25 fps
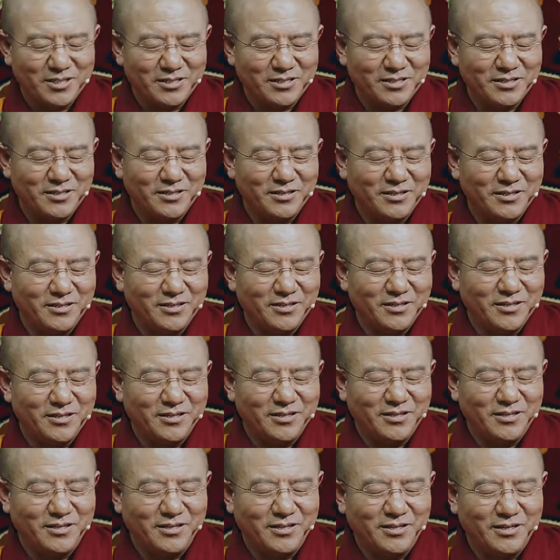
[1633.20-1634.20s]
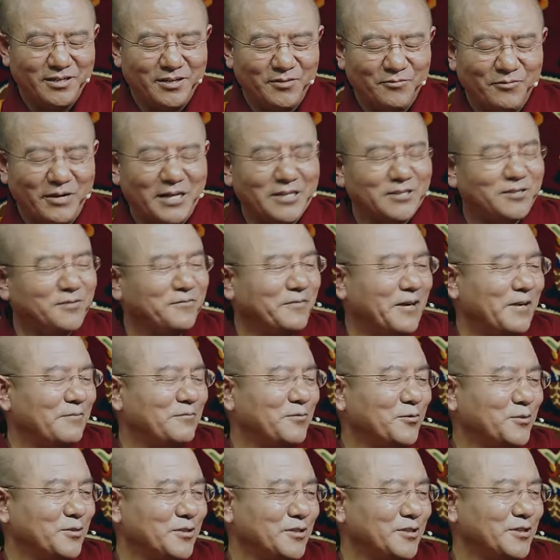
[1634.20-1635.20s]
In fact, nowadays, people
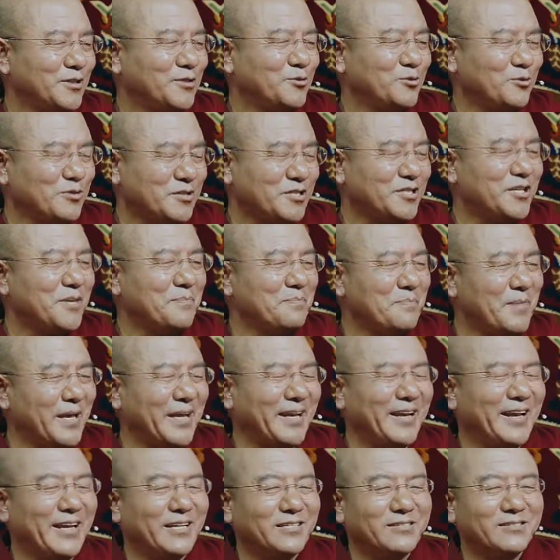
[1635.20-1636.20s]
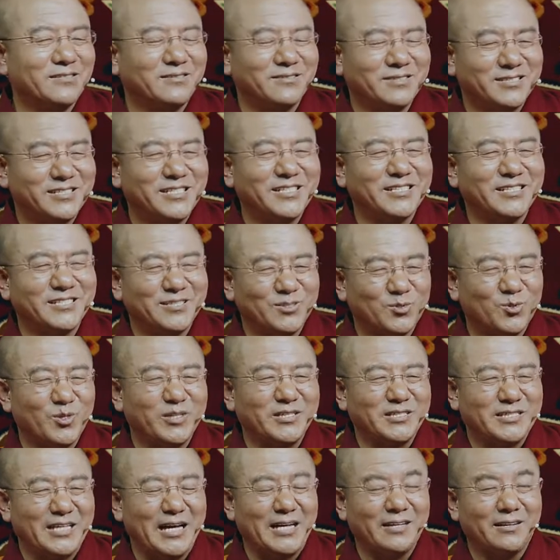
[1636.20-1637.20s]
whomsoever grasp onto
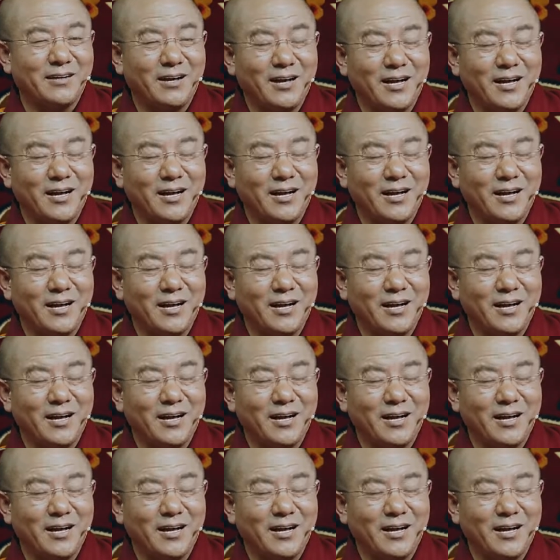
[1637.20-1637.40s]
the